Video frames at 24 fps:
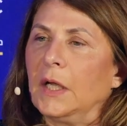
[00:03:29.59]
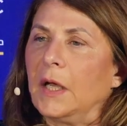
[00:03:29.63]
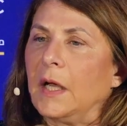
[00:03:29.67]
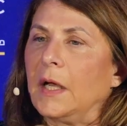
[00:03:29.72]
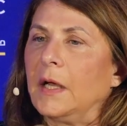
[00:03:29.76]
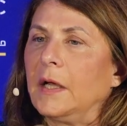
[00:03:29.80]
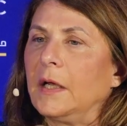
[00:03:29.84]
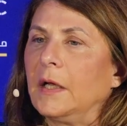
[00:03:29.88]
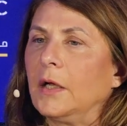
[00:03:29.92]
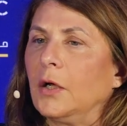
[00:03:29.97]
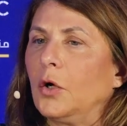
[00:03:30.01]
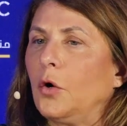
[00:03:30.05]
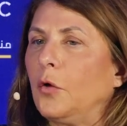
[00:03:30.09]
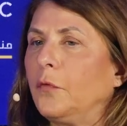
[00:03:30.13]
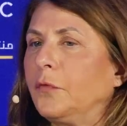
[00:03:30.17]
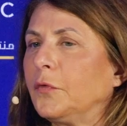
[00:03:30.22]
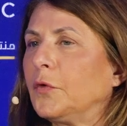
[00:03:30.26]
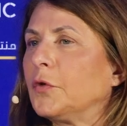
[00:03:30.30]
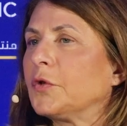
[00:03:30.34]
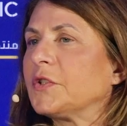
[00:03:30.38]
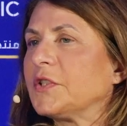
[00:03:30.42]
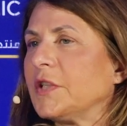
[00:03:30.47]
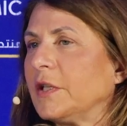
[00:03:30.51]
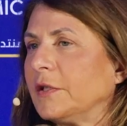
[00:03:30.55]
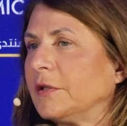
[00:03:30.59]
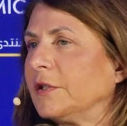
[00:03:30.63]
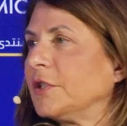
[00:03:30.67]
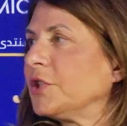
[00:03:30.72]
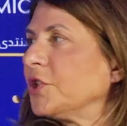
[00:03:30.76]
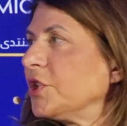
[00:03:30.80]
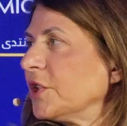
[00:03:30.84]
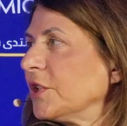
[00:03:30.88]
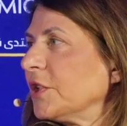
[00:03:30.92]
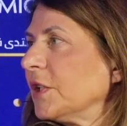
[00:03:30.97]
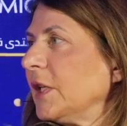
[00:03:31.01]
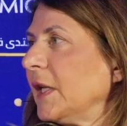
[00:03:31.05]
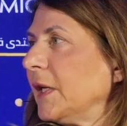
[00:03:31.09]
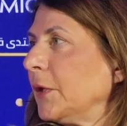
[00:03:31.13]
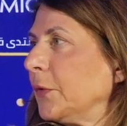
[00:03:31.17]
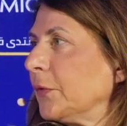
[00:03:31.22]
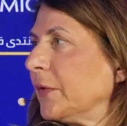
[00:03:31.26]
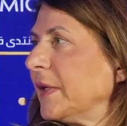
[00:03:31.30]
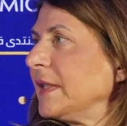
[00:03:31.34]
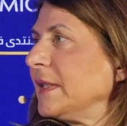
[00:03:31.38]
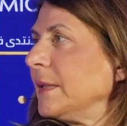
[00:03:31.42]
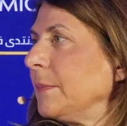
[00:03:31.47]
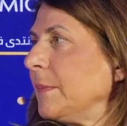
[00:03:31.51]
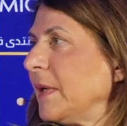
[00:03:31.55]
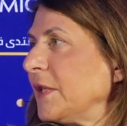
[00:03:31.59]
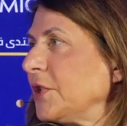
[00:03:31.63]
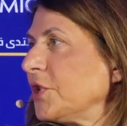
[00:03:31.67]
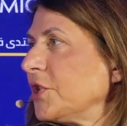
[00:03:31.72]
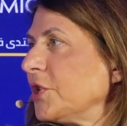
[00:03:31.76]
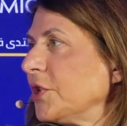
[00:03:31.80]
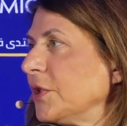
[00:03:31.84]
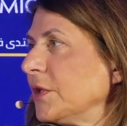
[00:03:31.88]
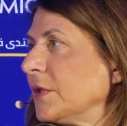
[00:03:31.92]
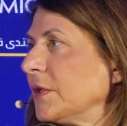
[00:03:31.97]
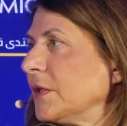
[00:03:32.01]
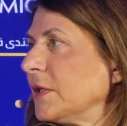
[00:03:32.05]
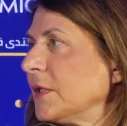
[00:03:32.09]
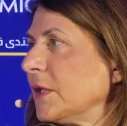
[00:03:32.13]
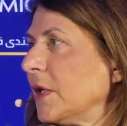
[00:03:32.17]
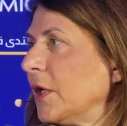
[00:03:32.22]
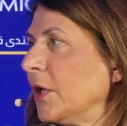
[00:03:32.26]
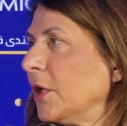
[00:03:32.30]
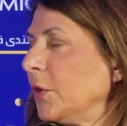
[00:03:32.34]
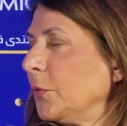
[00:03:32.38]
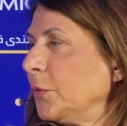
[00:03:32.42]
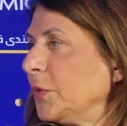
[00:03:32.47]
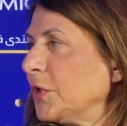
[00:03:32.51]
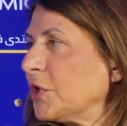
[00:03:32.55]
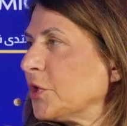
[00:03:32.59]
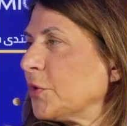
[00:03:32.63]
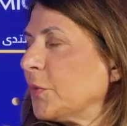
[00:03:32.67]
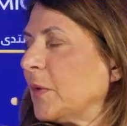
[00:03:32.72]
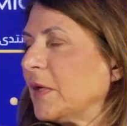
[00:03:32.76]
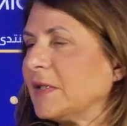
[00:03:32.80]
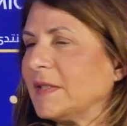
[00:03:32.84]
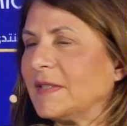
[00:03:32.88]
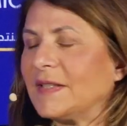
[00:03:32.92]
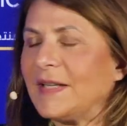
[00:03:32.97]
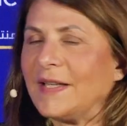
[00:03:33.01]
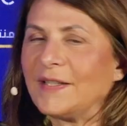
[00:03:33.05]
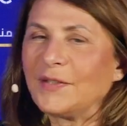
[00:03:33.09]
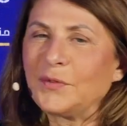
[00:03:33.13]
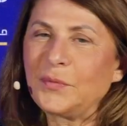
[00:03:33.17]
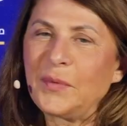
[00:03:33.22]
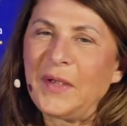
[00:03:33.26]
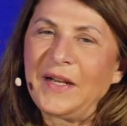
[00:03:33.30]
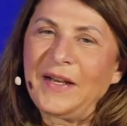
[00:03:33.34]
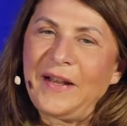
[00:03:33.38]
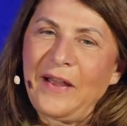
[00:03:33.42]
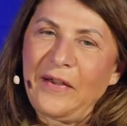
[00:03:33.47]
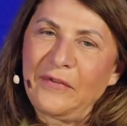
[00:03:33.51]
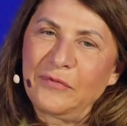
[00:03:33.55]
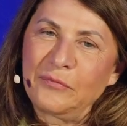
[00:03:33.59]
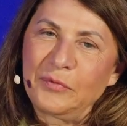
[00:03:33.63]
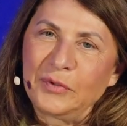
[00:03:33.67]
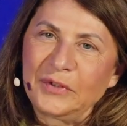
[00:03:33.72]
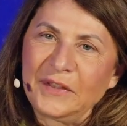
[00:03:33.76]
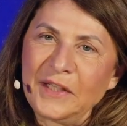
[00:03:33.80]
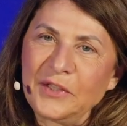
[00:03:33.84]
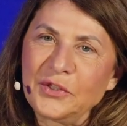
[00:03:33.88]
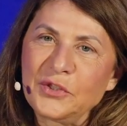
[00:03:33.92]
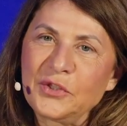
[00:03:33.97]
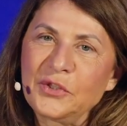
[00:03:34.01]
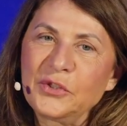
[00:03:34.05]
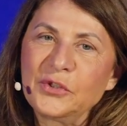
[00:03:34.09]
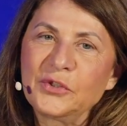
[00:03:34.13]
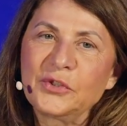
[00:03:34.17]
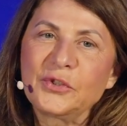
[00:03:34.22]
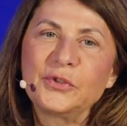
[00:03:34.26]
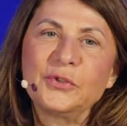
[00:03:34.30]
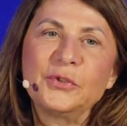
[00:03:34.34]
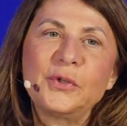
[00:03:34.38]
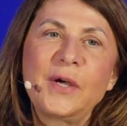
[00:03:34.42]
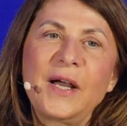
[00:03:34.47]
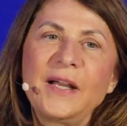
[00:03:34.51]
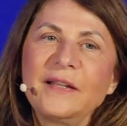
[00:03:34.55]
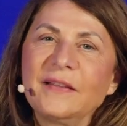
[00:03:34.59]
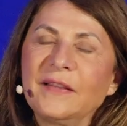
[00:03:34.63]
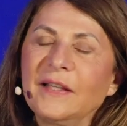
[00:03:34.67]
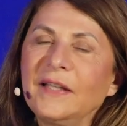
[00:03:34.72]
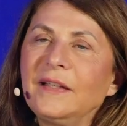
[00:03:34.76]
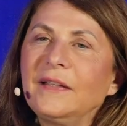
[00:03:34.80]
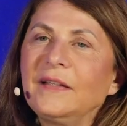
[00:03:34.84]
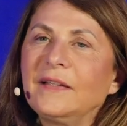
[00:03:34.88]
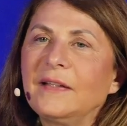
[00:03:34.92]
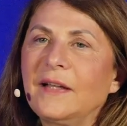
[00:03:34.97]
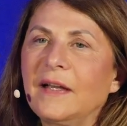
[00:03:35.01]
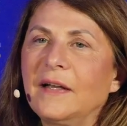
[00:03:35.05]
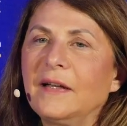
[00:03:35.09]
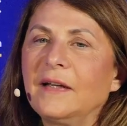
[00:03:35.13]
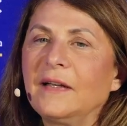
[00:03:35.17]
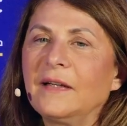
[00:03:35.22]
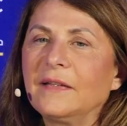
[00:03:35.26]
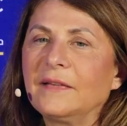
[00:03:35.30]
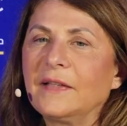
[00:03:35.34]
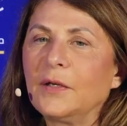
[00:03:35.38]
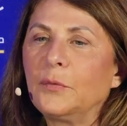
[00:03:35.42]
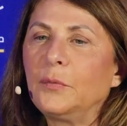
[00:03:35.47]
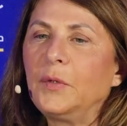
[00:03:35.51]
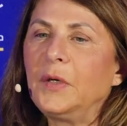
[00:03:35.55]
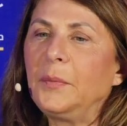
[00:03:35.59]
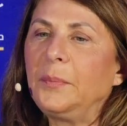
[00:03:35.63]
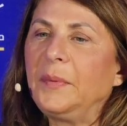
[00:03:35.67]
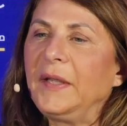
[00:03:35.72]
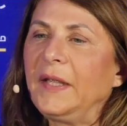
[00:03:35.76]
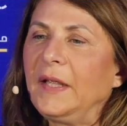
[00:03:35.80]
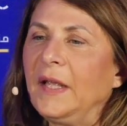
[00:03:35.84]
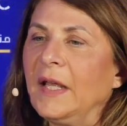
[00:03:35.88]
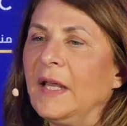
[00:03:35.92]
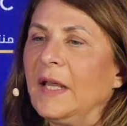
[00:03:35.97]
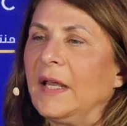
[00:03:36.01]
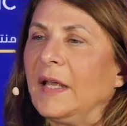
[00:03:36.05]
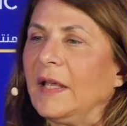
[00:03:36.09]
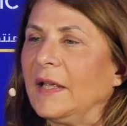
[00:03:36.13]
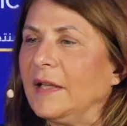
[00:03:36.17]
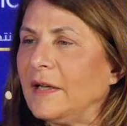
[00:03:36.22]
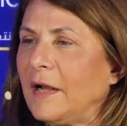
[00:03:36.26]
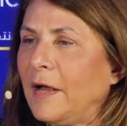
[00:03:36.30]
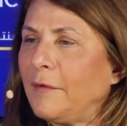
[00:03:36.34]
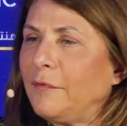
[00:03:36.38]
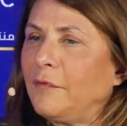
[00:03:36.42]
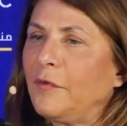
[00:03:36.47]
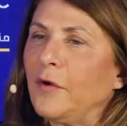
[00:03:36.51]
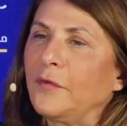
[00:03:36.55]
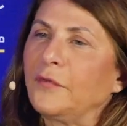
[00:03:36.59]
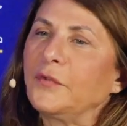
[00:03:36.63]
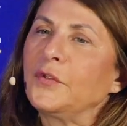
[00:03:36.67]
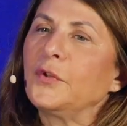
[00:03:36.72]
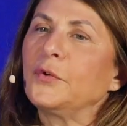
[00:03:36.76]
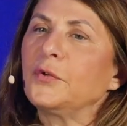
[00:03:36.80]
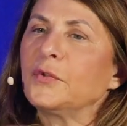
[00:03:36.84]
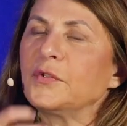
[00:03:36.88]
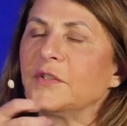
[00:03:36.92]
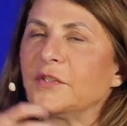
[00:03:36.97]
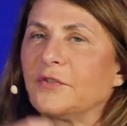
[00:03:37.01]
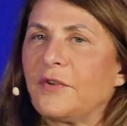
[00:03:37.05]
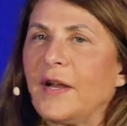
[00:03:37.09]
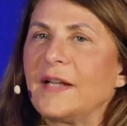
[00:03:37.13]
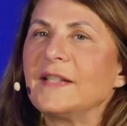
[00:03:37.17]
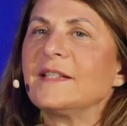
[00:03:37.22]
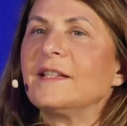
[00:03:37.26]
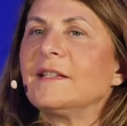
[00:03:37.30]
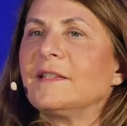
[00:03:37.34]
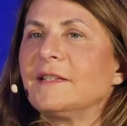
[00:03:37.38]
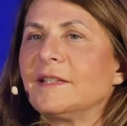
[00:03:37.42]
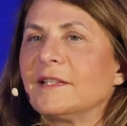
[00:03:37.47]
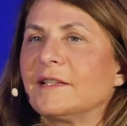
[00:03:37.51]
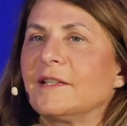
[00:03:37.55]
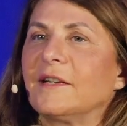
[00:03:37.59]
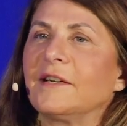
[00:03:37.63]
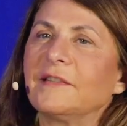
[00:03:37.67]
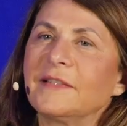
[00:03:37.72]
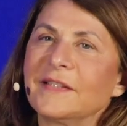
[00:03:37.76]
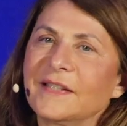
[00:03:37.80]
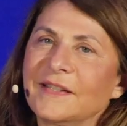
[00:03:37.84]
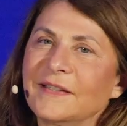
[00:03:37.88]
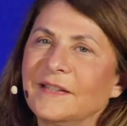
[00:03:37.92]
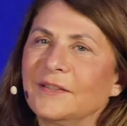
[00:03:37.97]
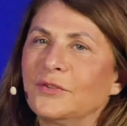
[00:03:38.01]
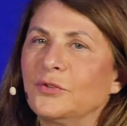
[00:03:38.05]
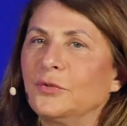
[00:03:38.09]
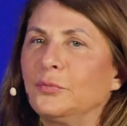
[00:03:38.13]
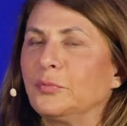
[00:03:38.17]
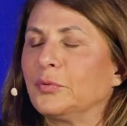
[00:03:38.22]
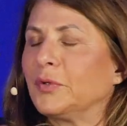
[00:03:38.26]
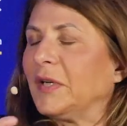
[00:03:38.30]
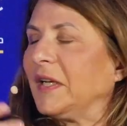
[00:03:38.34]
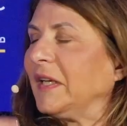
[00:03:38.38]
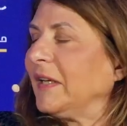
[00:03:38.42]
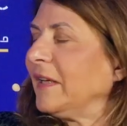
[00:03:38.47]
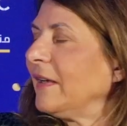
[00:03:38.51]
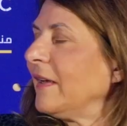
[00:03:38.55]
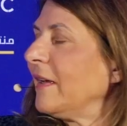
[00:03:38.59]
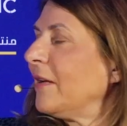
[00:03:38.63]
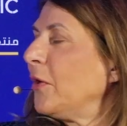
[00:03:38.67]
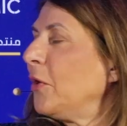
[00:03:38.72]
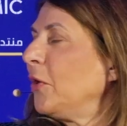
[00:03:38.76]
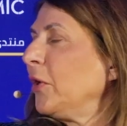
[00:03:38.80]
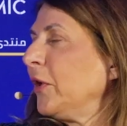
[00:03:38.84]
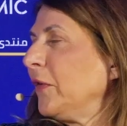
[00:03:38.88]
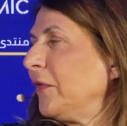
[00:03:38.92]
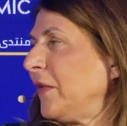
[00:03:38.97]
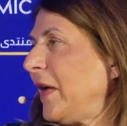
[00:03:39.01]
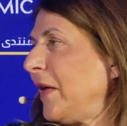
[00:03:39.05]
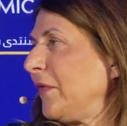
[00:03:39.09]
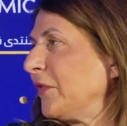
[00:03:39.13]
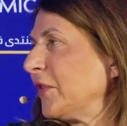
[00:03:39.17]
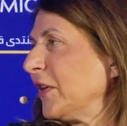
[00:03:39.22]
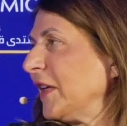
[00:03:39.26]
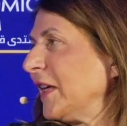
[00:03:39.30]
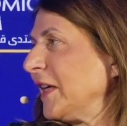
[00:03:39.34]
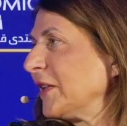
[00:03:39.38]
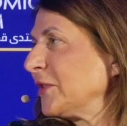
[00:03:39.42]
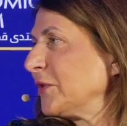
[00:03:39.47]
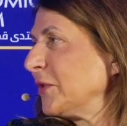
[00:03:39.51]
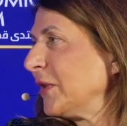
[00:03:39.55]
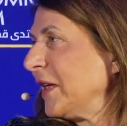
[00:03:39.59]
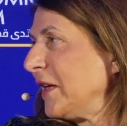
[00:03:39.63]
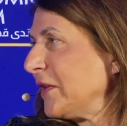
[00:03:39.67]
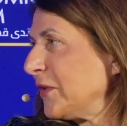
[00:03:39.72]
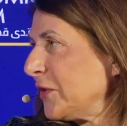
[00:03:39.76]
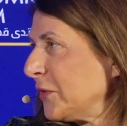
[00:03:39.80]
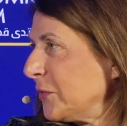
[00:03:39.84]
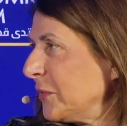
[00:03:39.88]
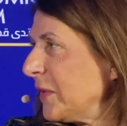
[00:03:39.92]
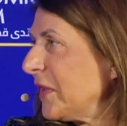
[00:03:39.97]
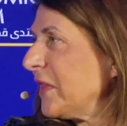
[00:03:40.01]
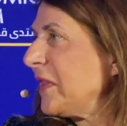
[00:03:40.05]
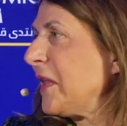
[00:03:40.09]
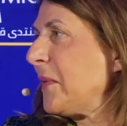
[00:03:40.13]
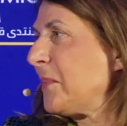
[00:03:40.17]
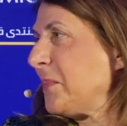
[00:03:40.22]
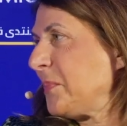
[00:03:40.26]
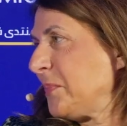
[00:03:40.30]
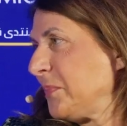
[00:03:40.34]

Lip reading: Of course, on digital, I already mentioned which ones as well have potential. So I think there will be enough of those rising stars to bring all of Africa together with them.